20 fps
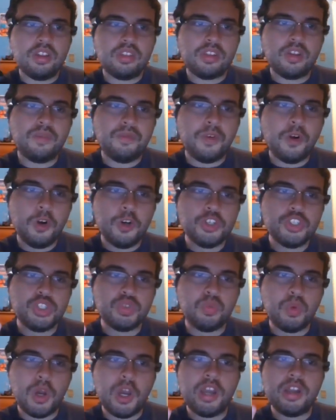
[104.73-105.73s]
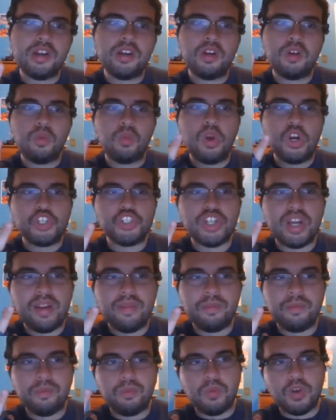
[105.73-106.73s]
The first one, which
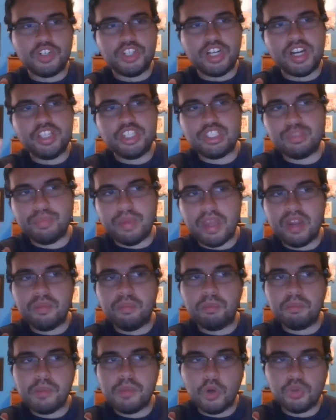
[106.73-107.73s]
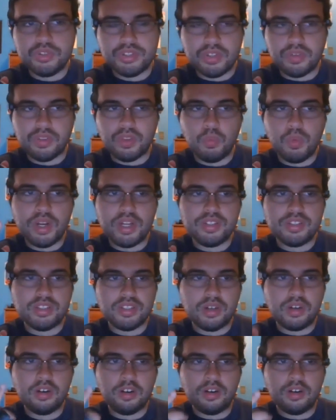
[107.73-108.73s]
I spent most of the
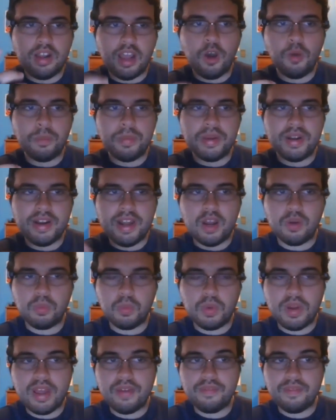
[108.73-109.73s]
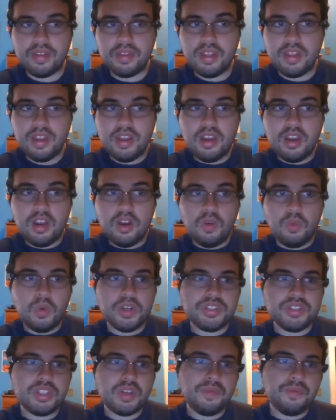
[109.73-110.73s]
winter helping out with,
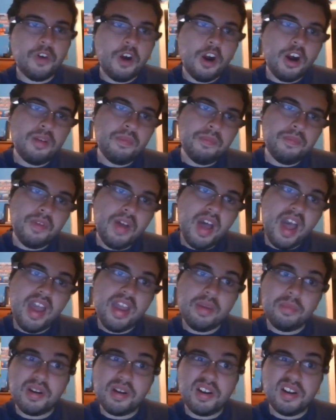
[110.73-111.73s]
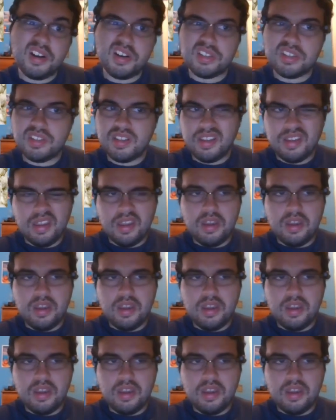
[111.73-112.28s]
was the farm fibers.